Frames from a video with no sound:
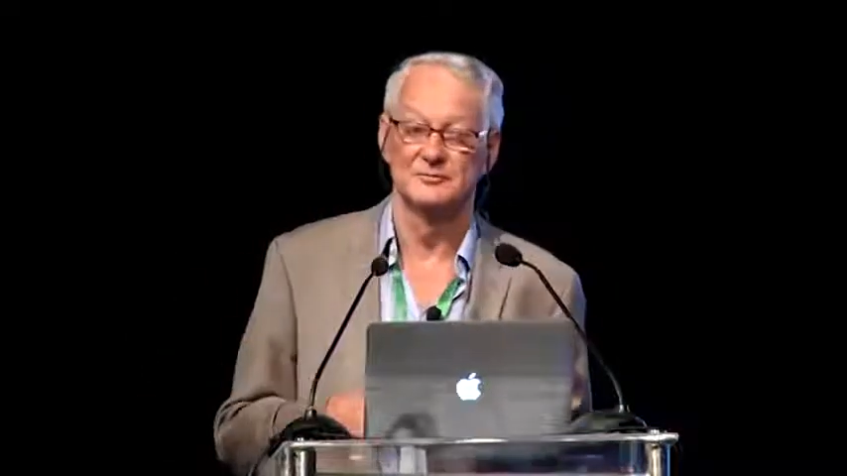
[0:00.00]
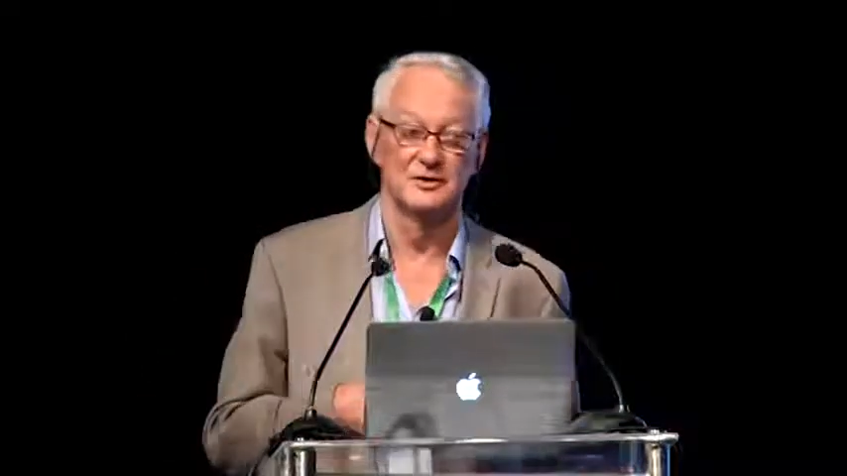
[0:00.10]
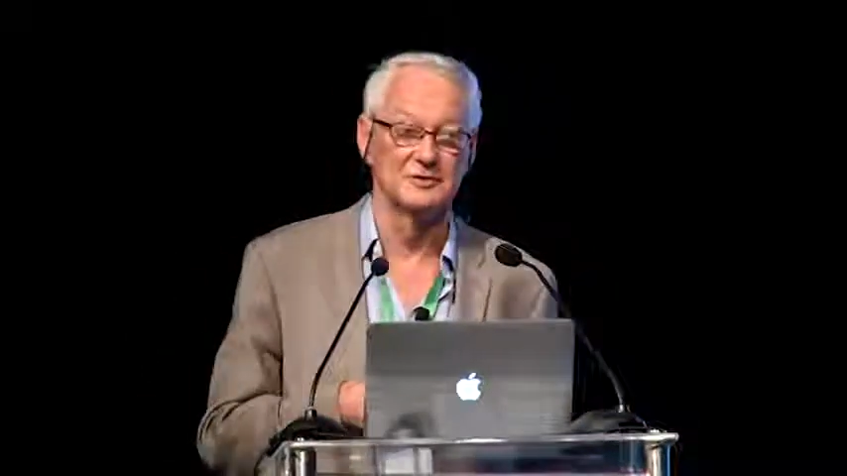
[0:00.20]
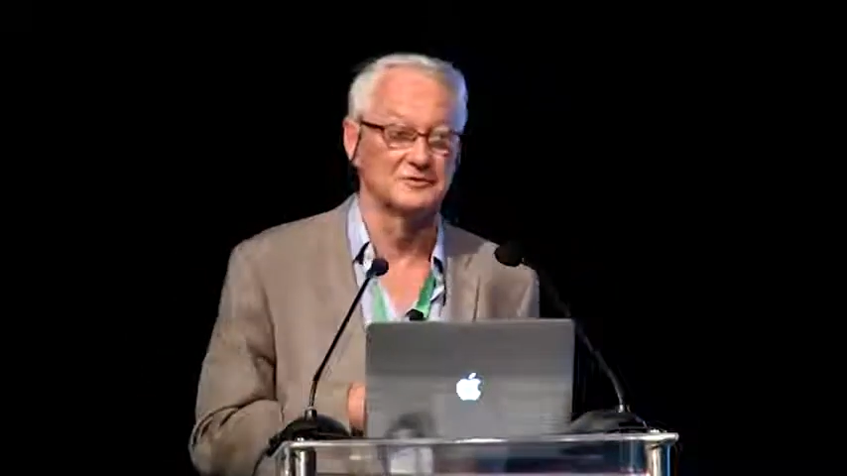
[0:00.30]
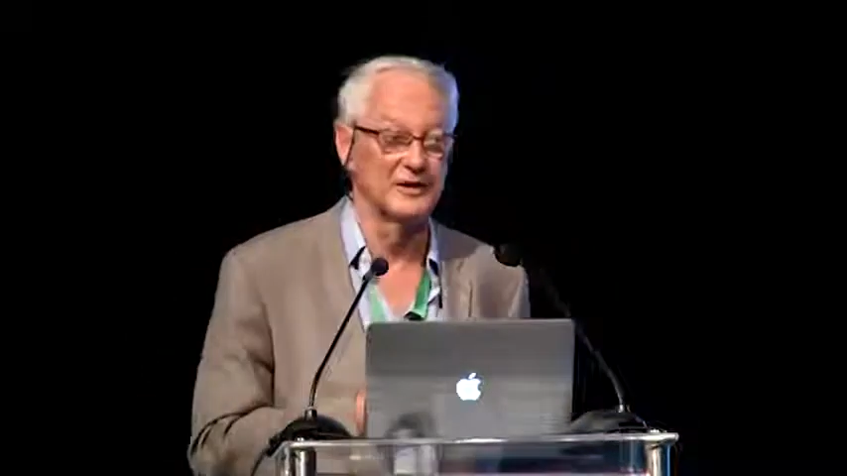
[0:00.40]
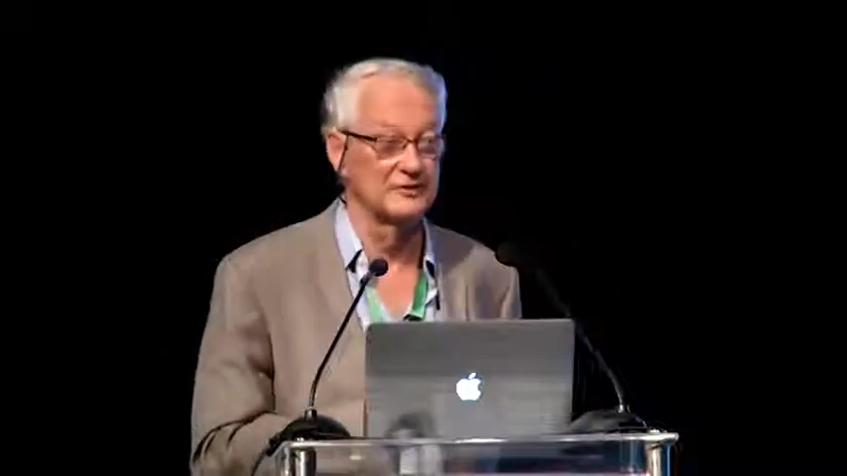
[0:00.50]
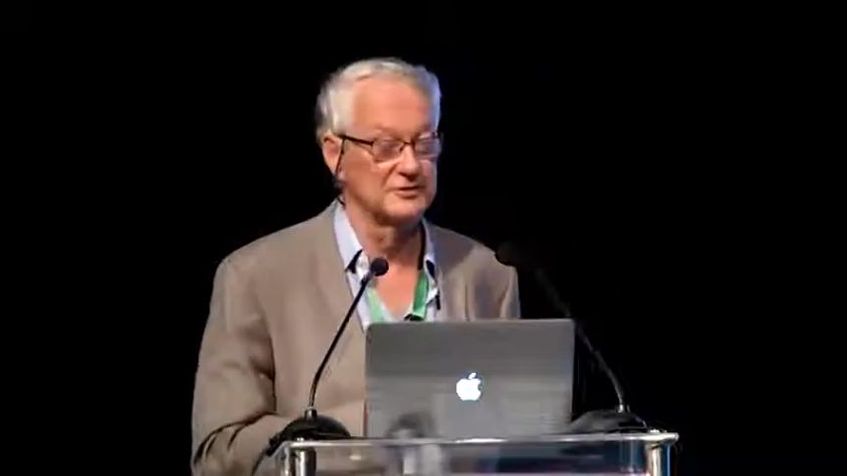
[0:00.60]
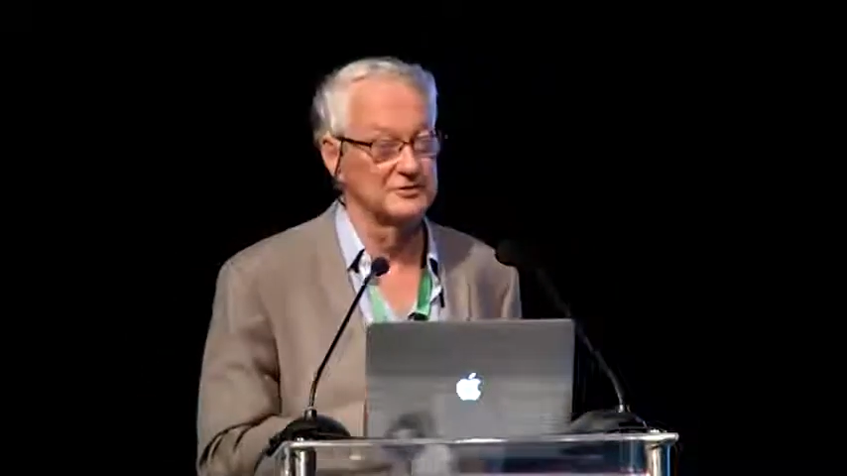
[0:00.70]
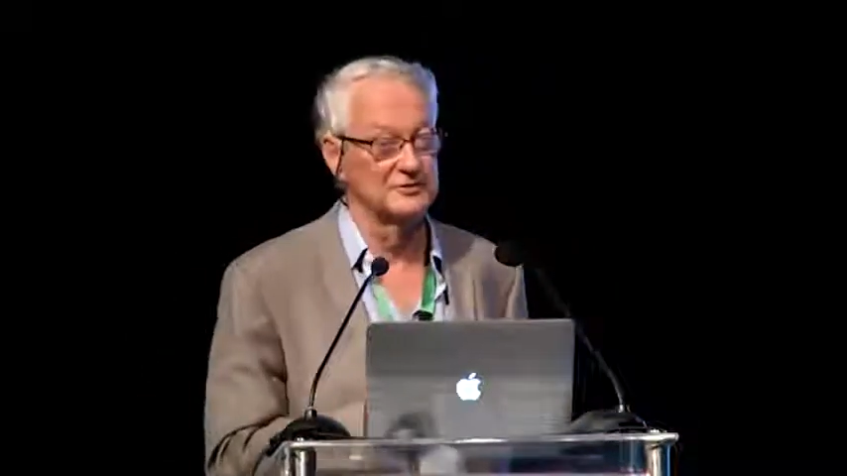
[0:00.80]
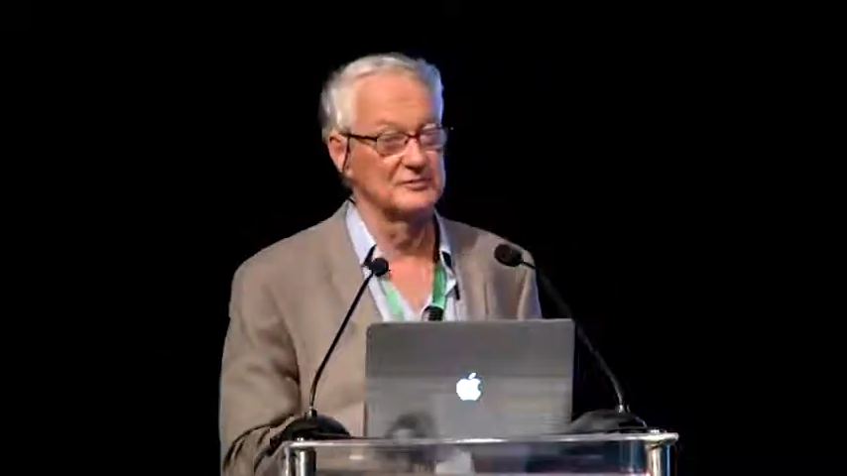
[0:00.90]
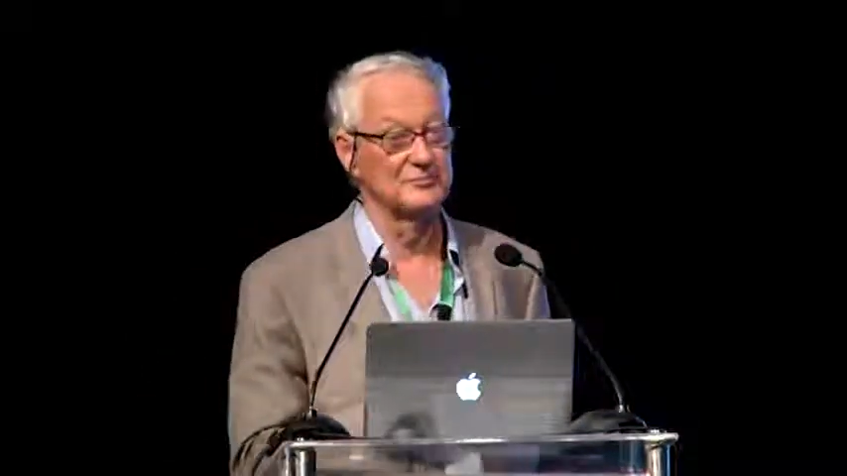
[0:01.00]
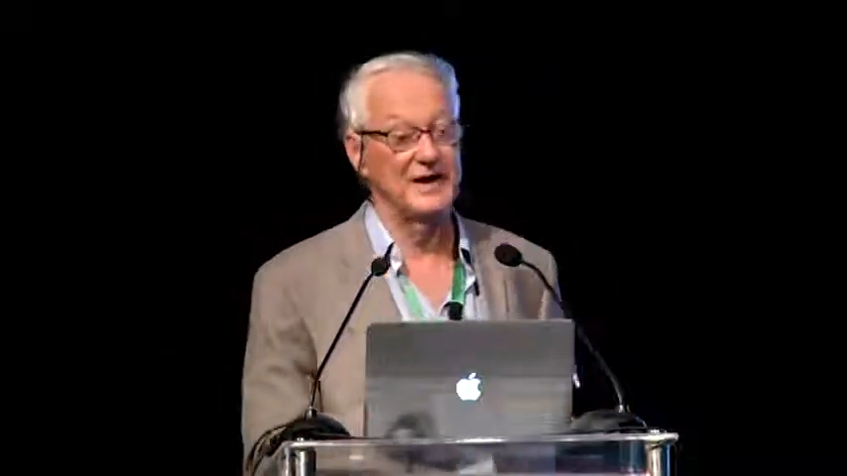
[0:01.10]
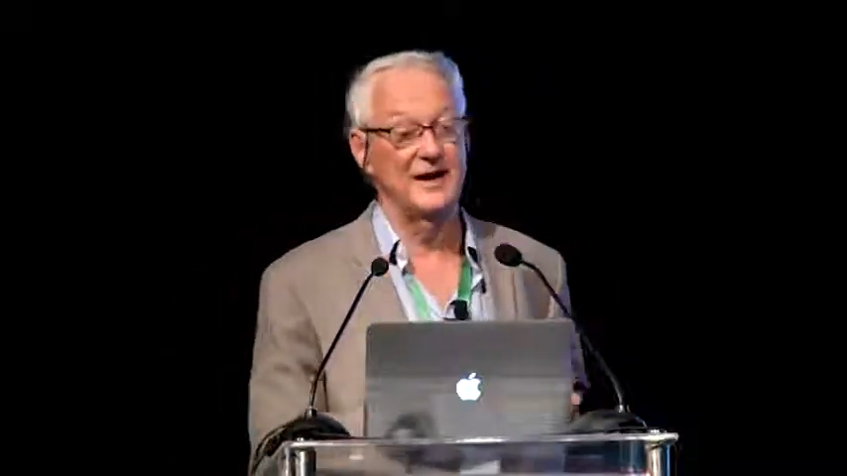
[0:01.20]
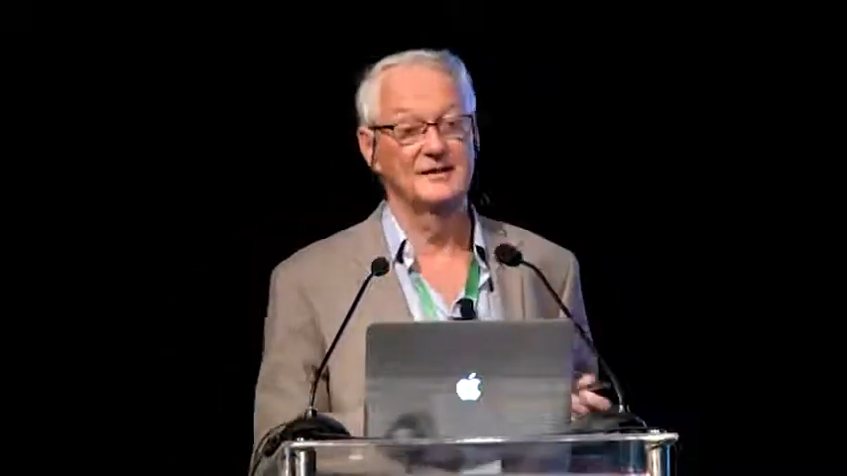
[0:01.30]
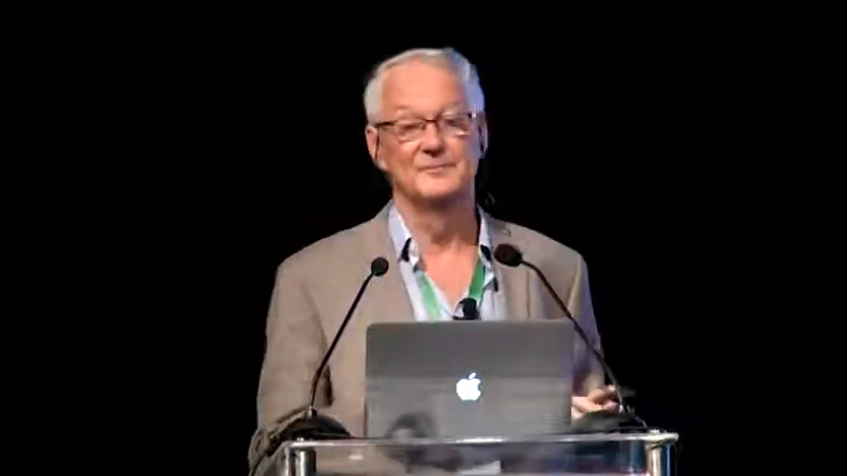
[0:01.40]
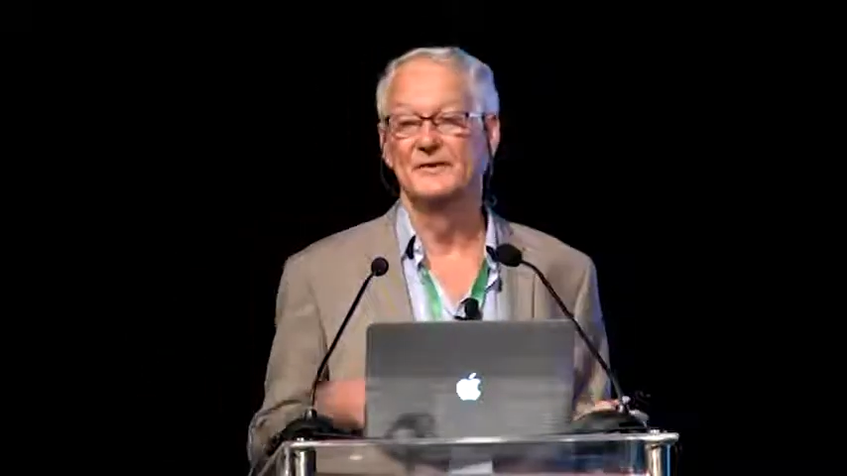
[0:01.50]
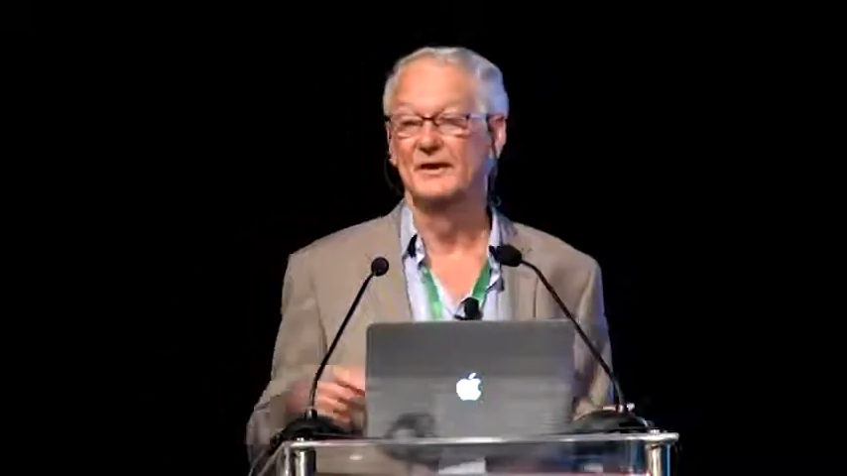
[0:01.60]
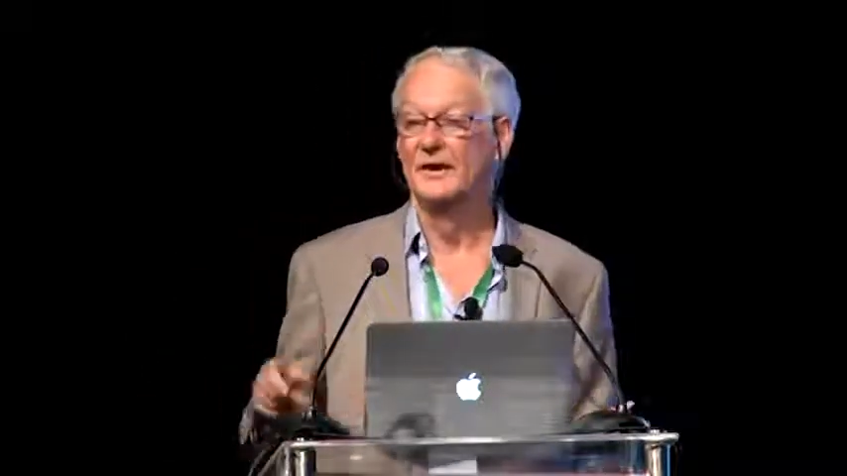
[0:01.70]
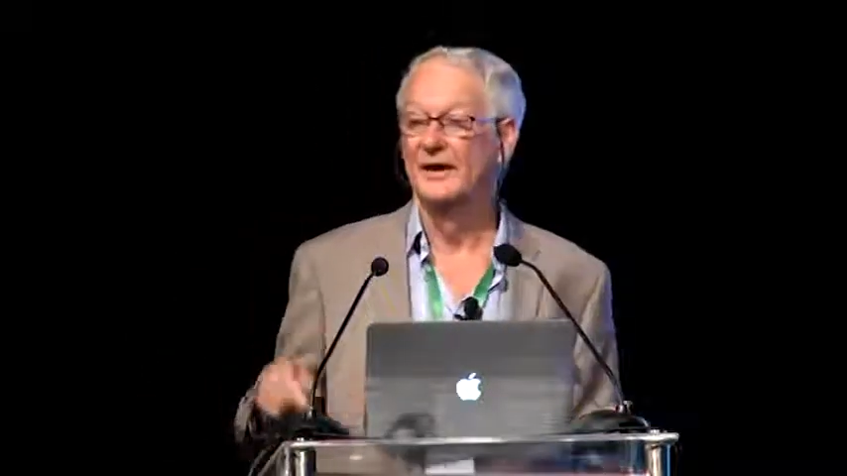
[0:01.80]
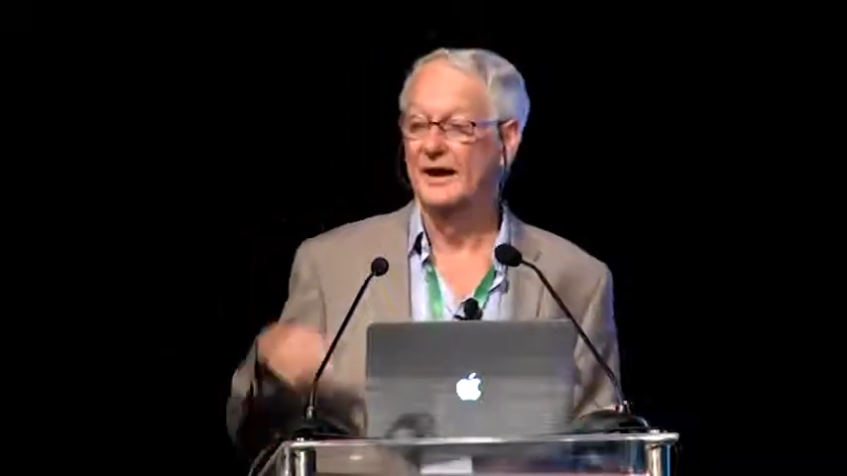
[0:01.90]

and most of our crystals are bad.